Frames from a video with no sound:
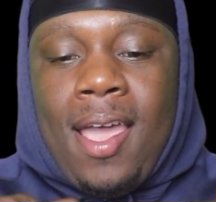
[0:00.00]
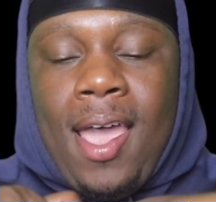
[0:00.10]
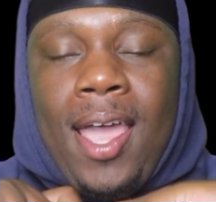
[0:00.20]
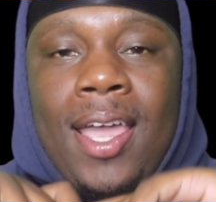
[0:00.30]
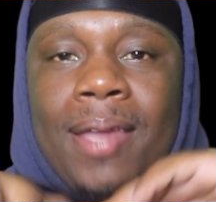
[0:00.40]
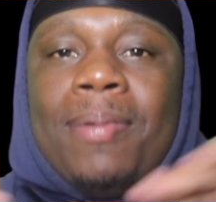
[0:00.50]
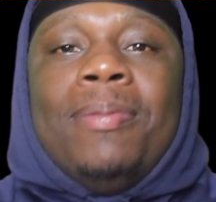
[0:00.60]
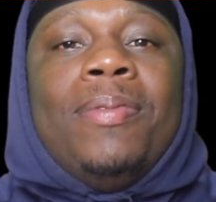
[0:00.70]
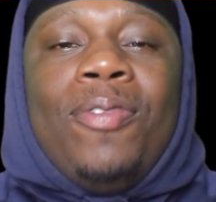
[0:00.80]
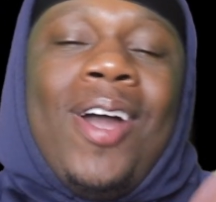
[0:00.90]
Hey,
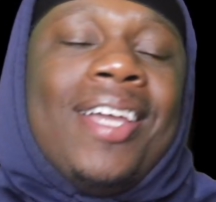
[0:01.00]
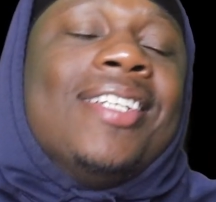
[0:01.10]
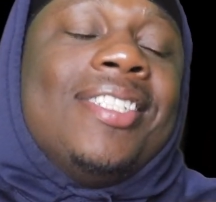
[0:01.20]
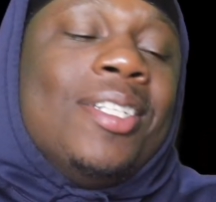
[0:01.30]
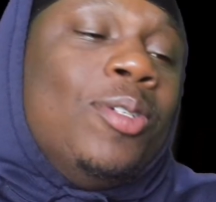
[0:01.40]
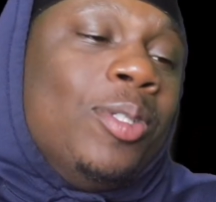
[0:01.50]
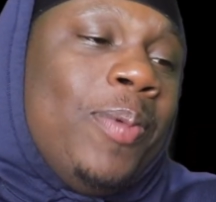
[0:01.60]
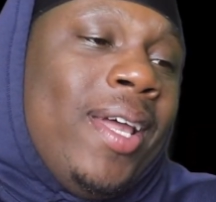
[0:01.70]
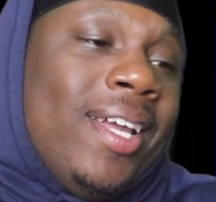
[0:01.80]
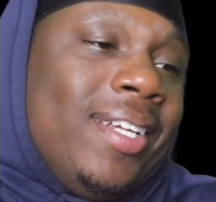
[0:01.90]
before I get into the news,
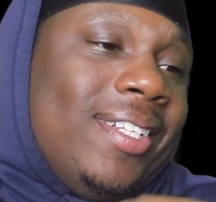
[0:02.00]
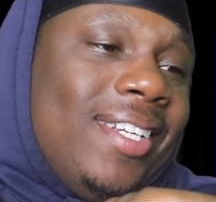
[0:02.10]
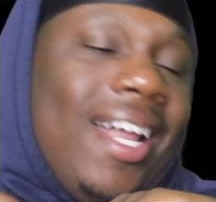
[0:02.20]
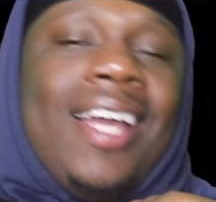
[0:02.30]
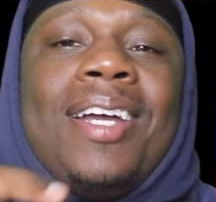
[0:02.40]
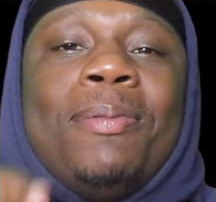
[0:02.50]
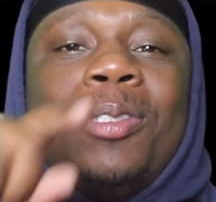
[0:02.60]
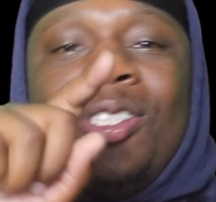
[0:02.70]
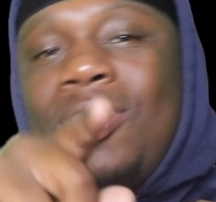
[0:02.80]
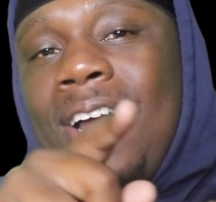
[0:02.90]
man, like, comment,
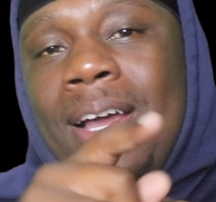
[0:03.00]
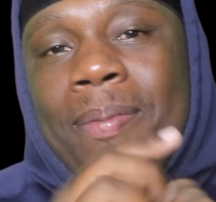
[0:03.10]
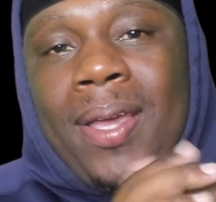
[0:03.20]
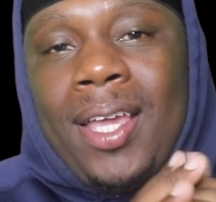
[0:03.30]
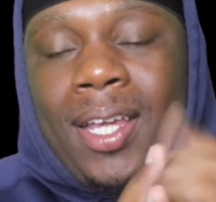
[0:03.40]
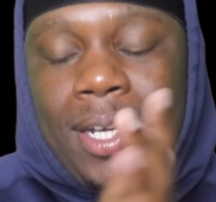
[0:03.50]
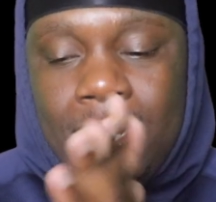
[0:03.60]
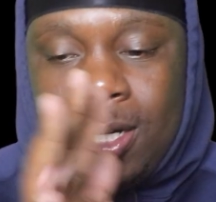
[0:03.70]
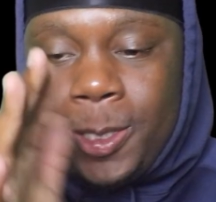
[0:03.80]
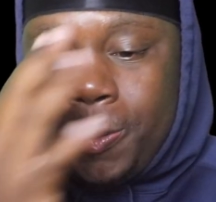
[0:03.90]
subscribe, man.
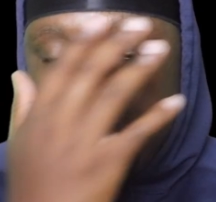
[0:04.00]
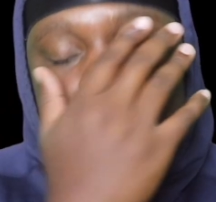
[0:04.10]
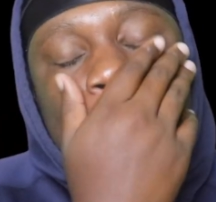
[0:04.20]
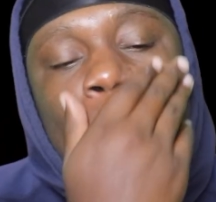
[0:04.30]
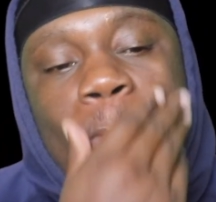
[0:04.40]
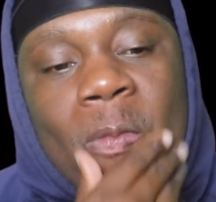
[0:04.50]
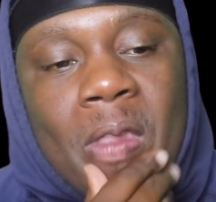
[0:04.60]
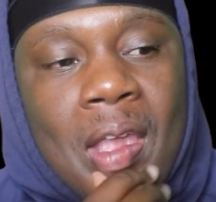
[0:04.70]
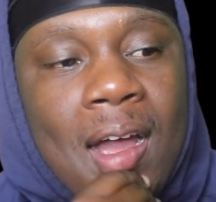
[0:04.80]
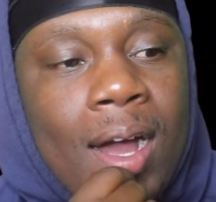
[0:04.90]
I'm
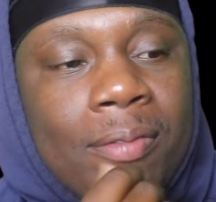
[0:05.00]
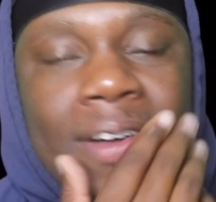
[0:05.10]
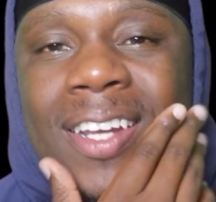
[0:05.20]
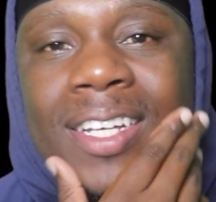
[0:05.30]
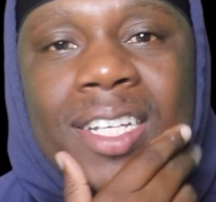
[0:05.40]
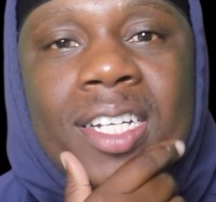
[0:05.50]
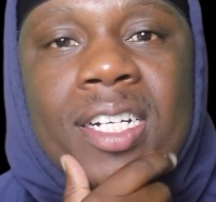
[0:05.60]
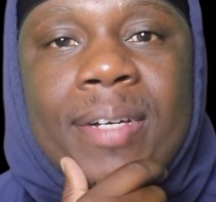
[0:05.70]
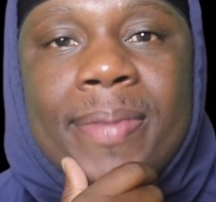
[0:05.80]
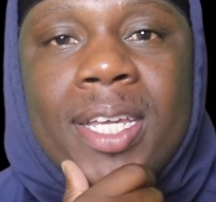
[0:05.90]
finally
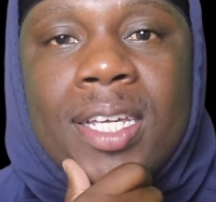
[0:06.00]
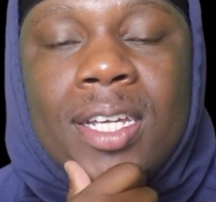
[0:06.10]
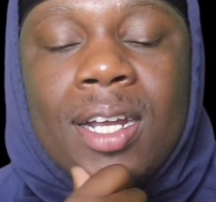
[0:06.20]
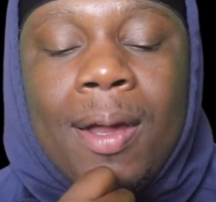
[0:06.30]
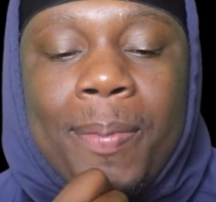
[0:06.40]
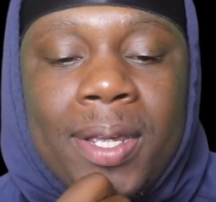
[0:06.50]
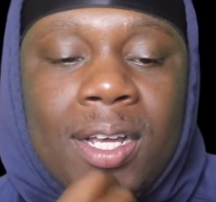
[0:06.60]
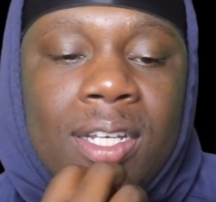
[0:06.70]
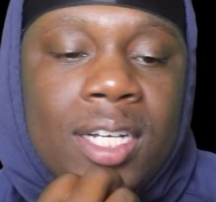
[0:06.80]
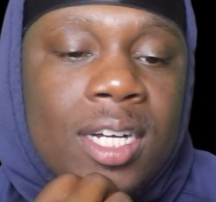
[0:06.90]
clear, man. I've been
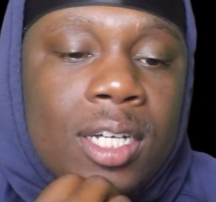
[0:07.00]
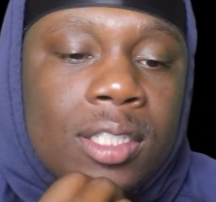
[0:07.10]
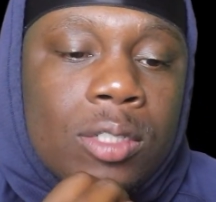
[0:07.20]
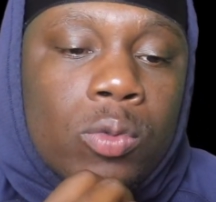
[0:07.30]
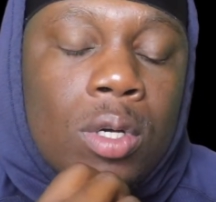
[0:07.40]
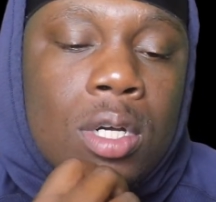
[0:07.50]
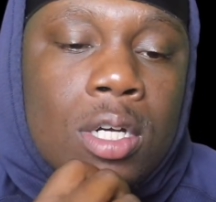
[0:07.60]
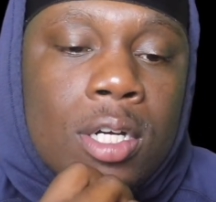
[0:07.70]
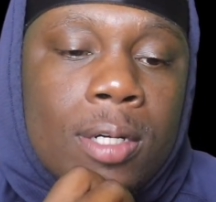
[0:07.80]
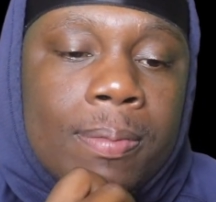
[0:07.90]
cleared
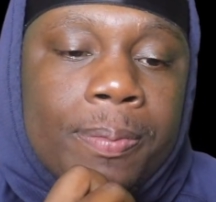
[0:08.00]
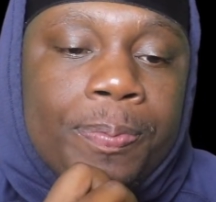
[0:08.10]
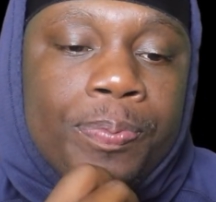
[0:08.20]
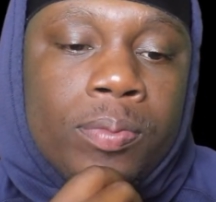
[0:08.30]
to